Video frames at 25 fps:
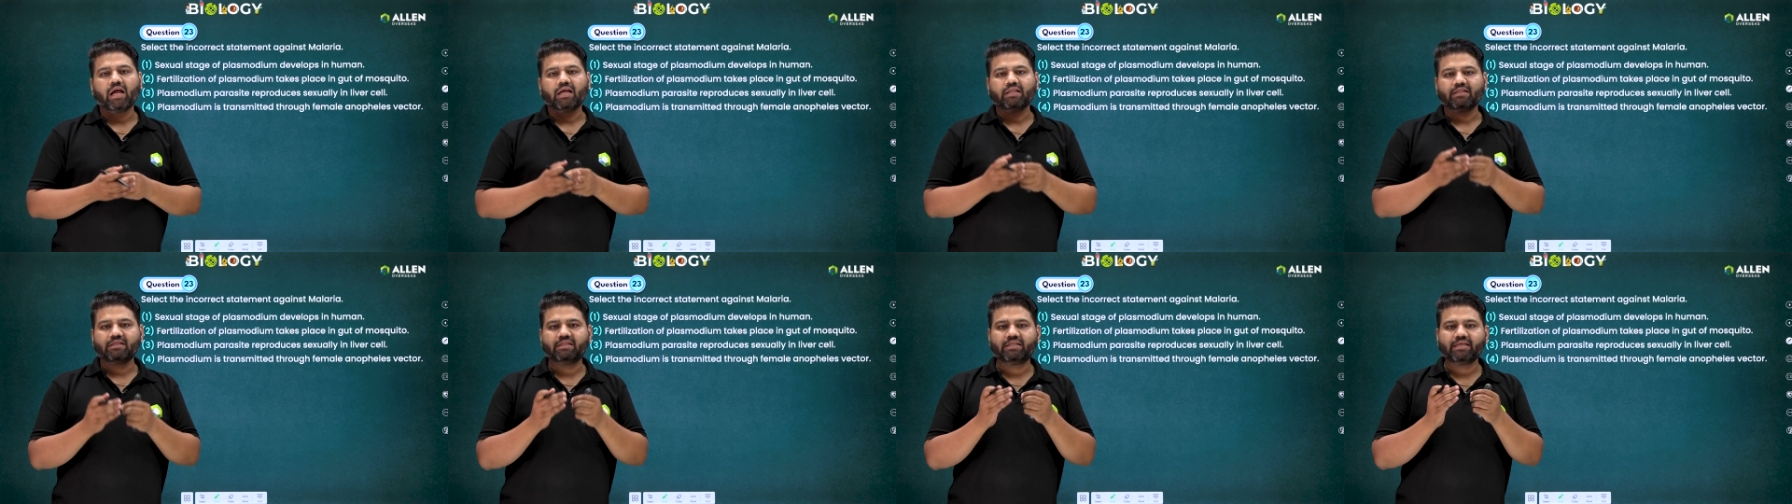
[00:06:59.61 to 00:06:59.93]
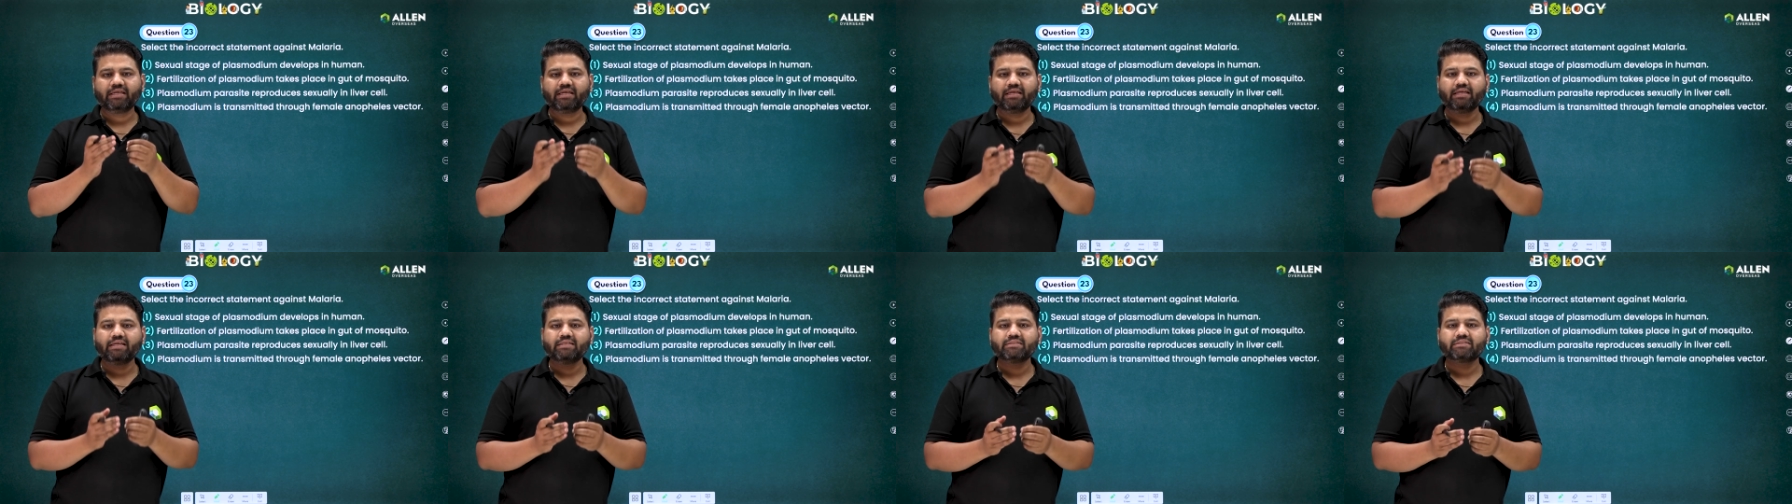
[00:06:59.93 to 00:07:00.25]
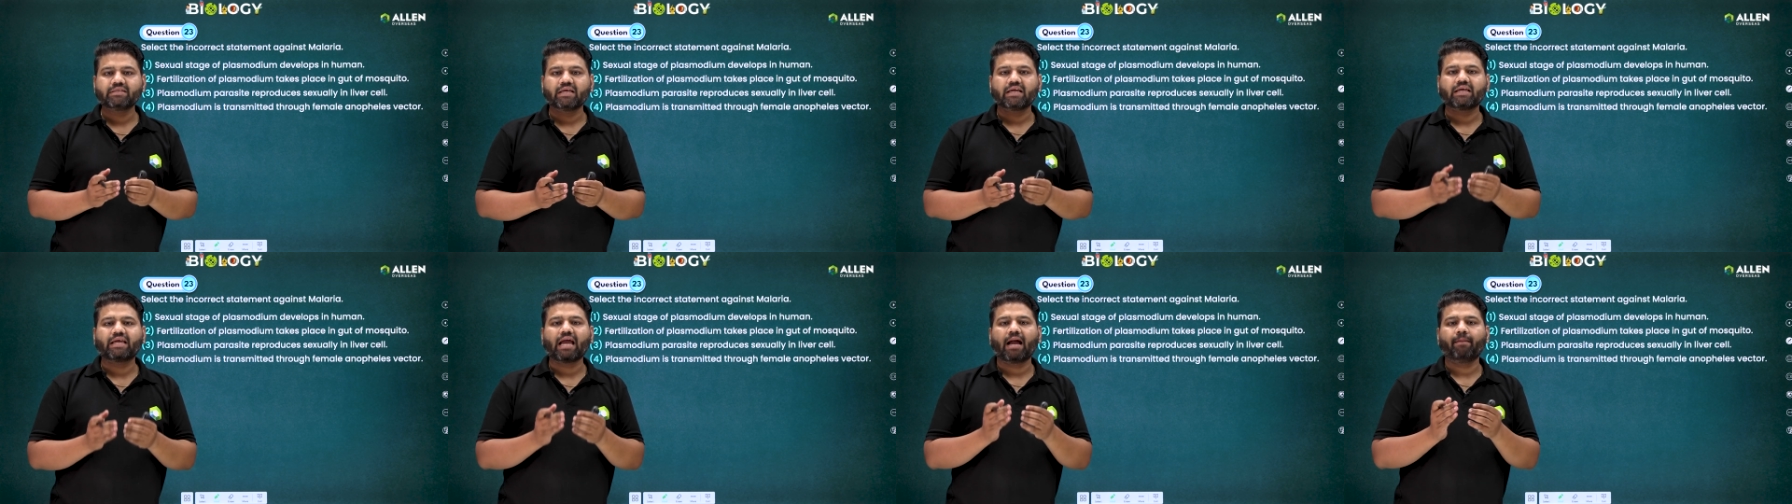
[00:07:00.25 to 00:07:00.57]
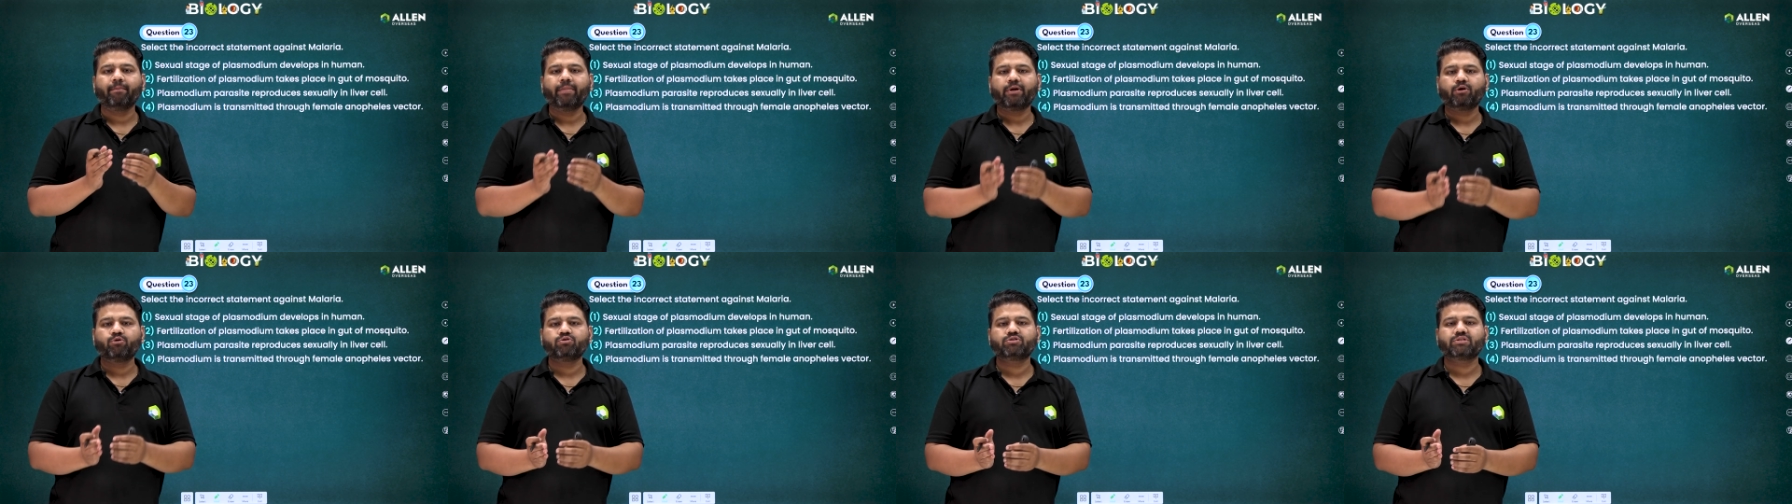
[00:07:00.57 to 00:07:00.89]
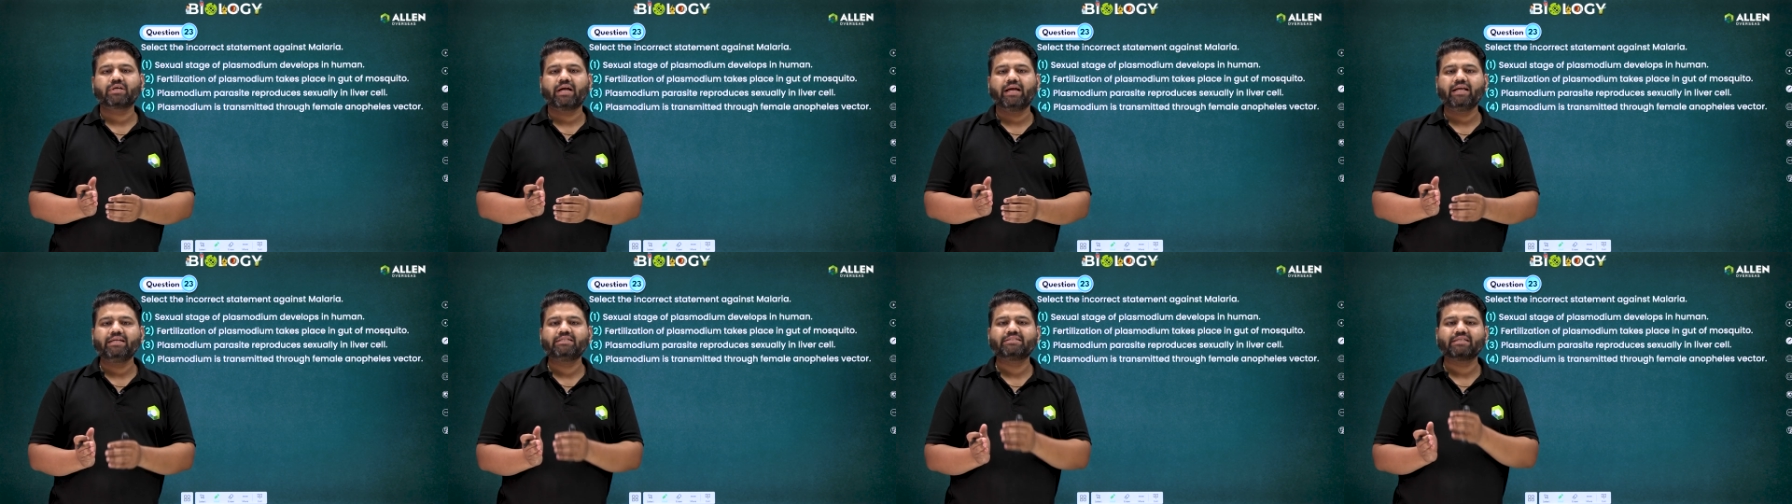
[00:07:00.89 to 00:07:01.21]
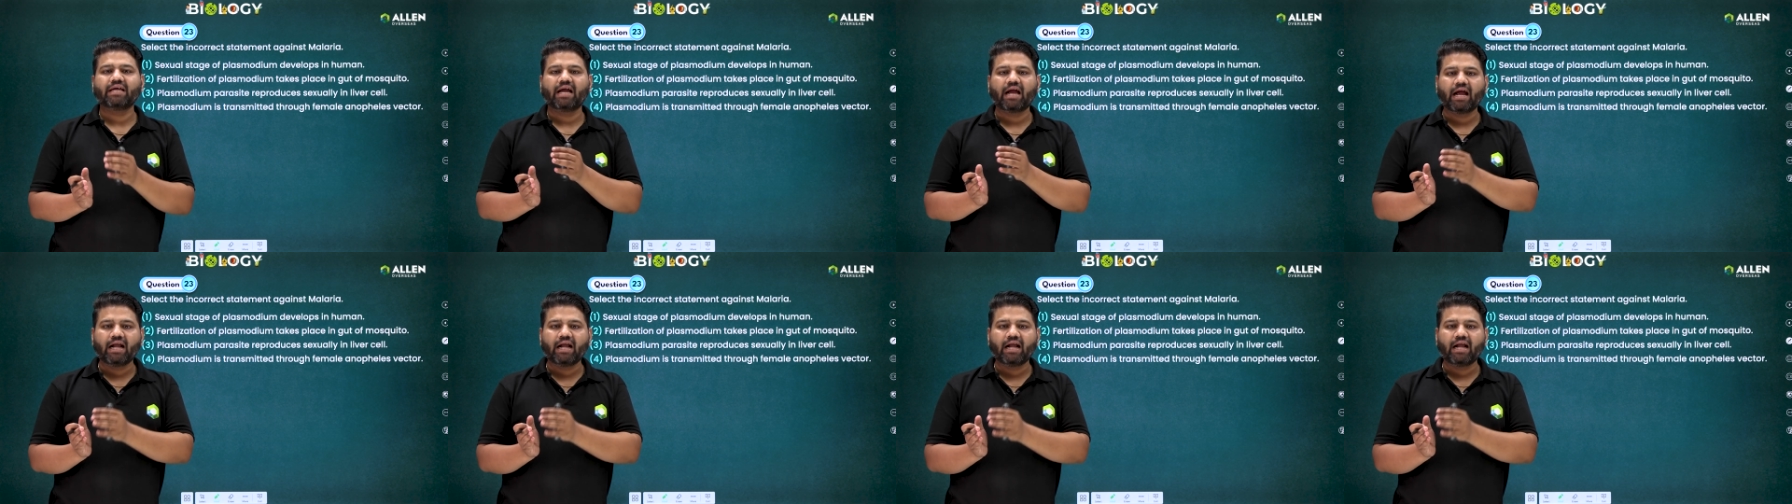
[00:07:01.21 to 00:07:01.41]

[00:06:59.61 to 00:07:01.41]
these gametocytes